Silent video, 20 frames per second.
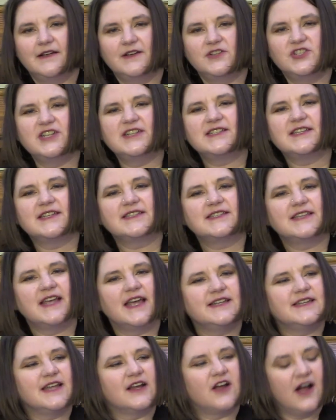Jesus
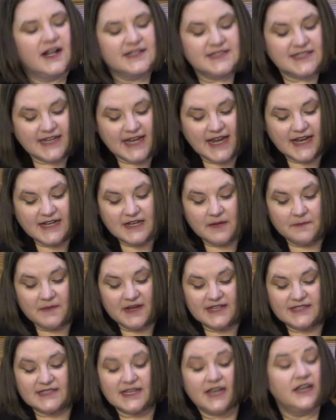said God's kingdom
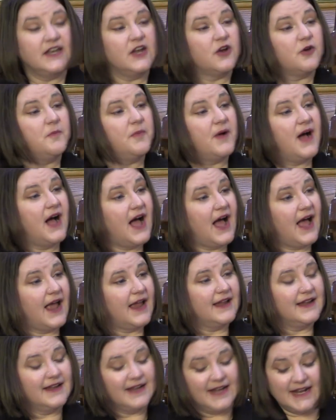is
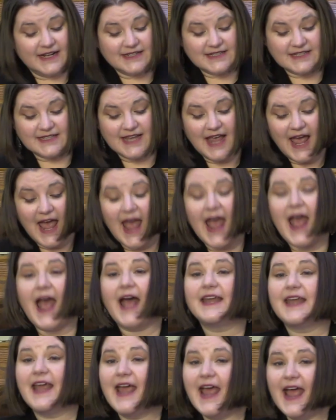nearby. It's
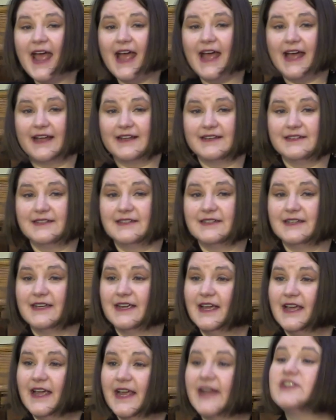at hand.
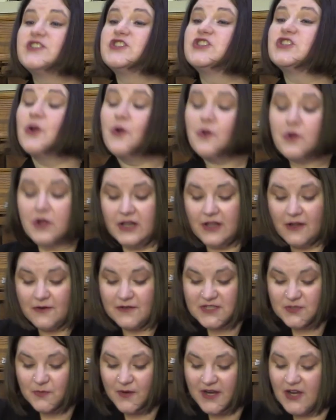It's so
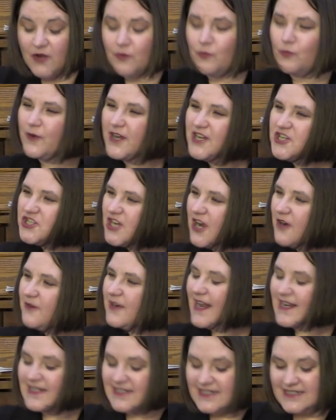close we could reach
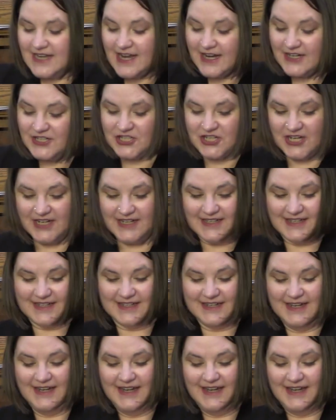out and touch it.